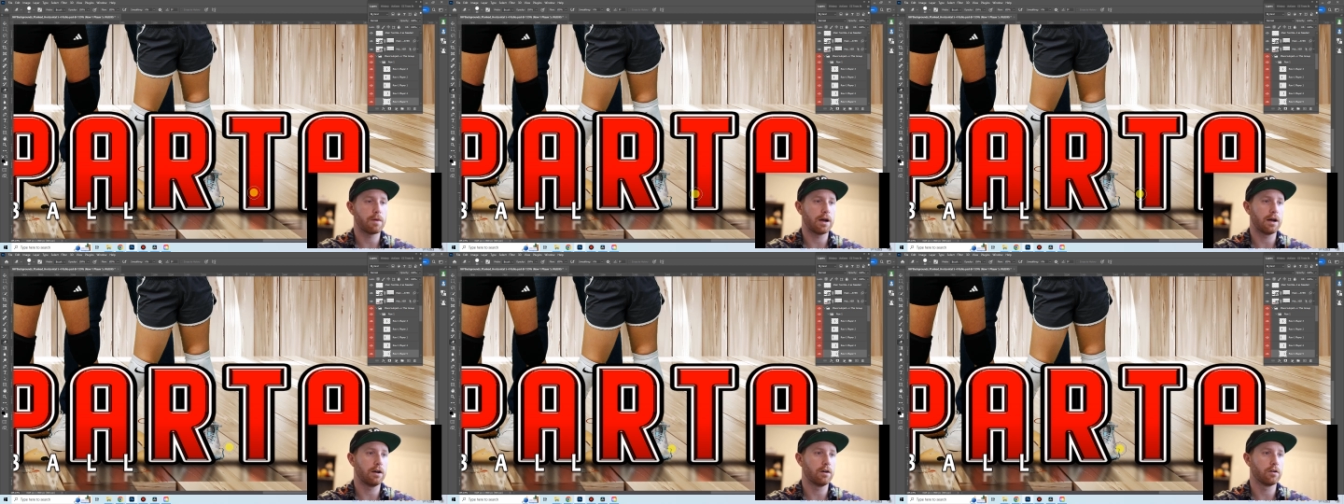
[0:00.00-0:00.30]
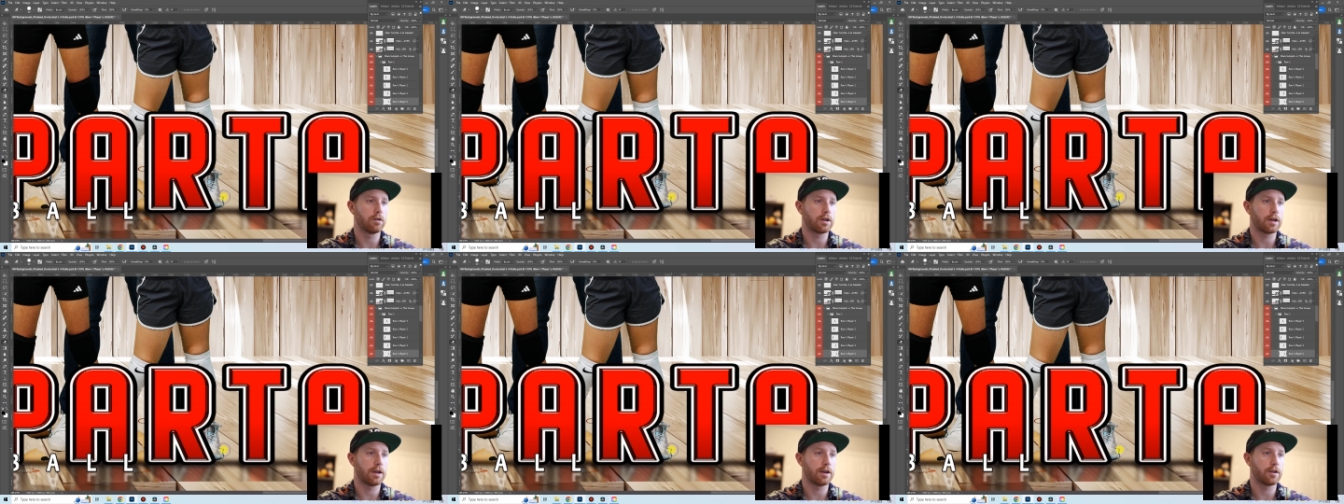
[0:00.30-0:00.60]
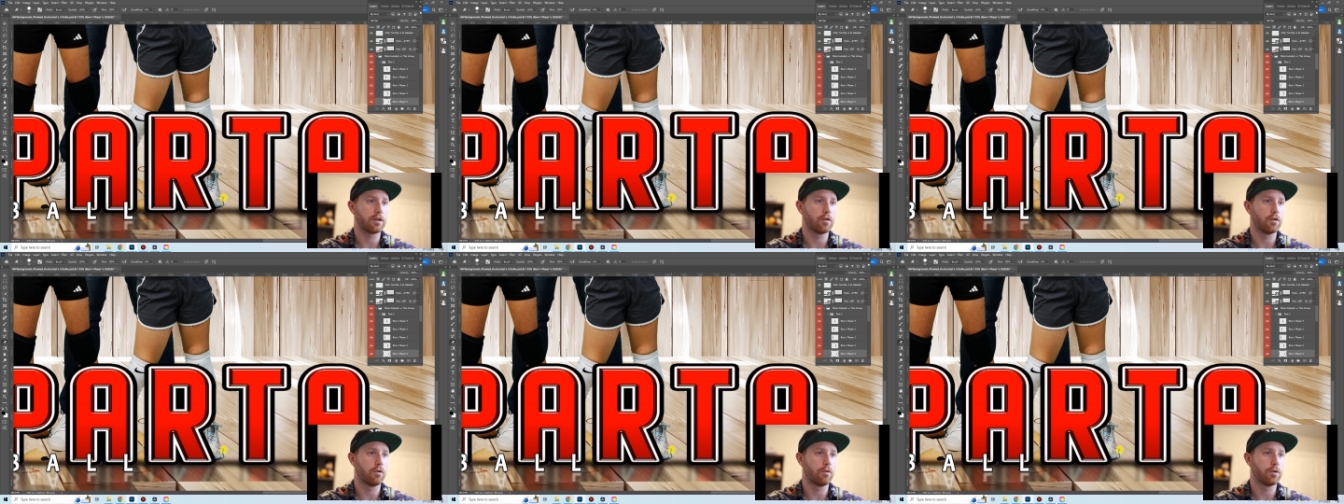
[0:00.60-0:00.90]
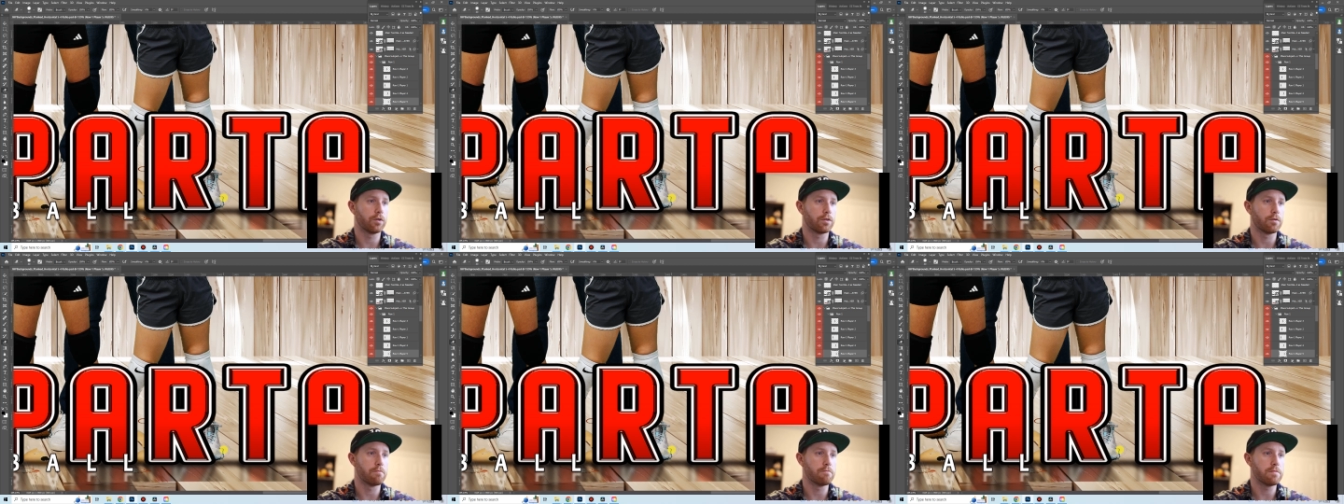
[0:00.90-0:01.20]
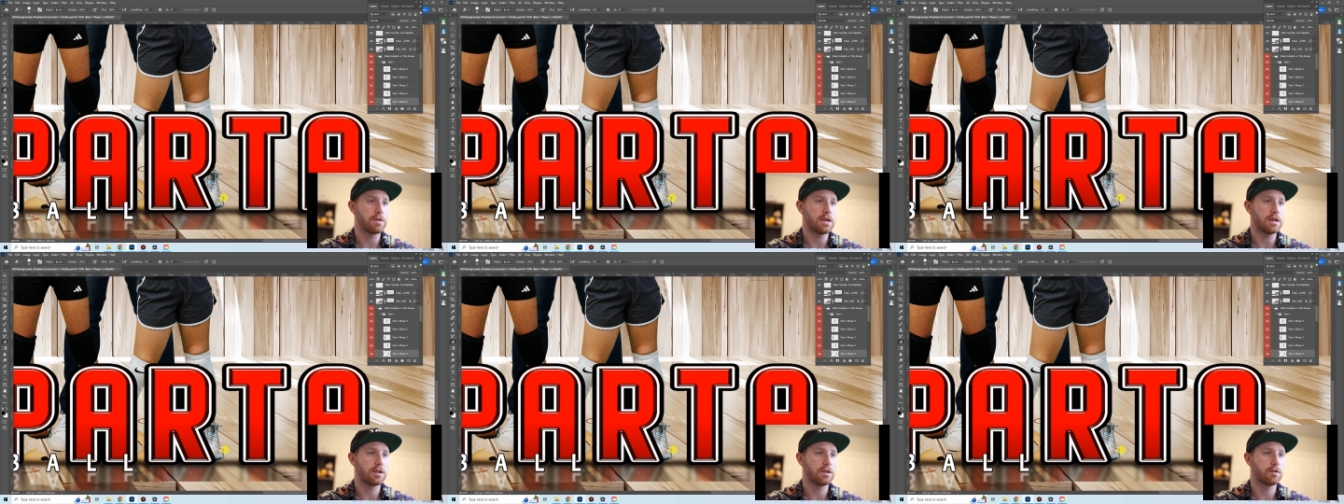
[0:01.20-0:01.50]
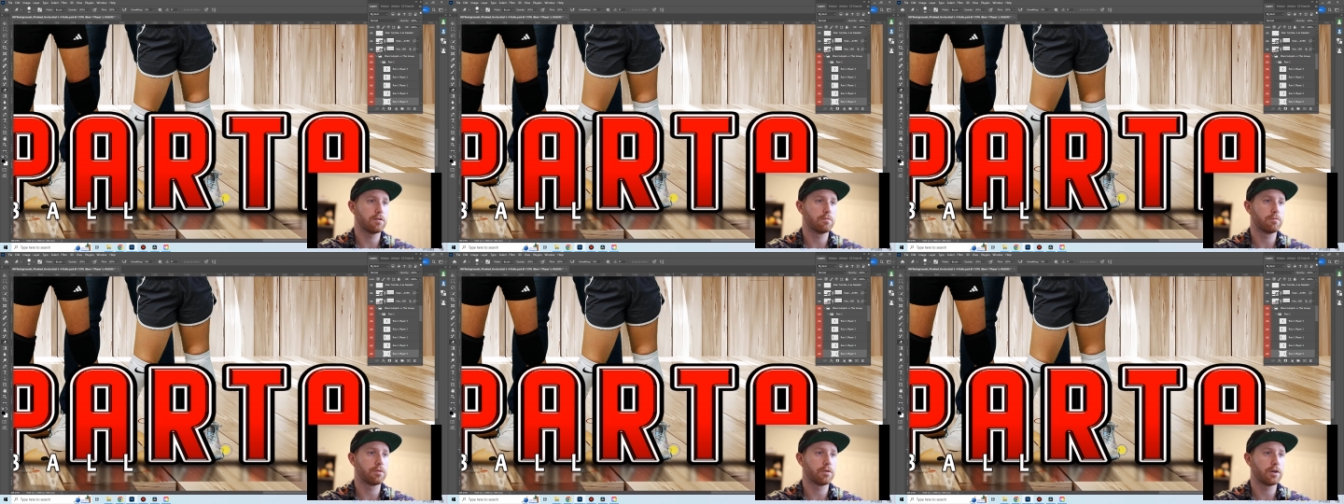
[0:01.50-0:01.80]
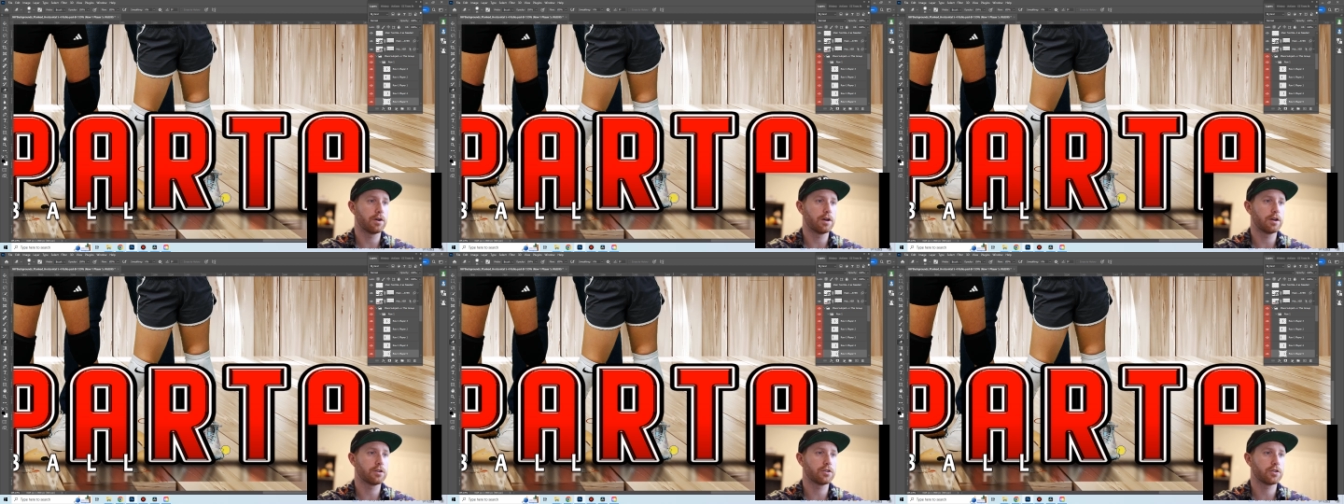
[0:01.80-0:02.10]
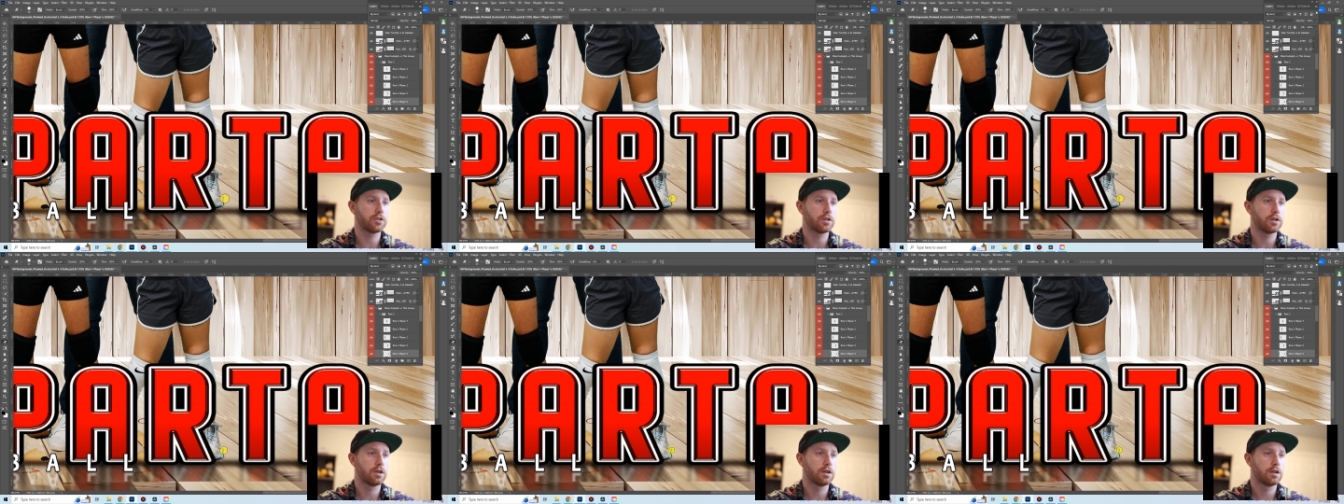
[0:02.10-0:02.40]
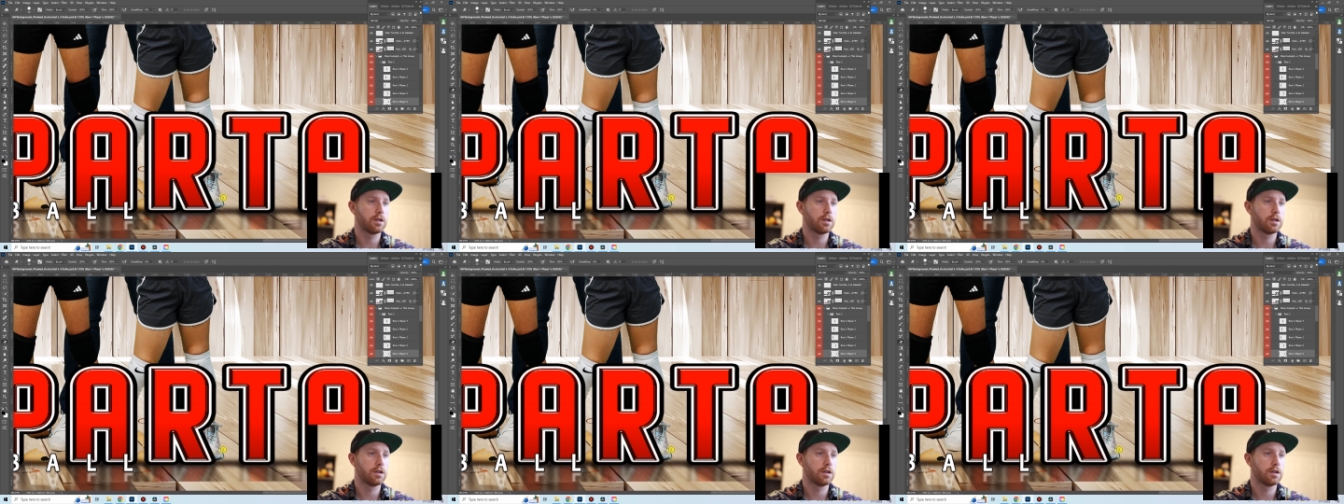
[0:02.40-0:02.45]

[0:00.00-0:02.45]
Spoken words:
I'll kind of go with a medium brush.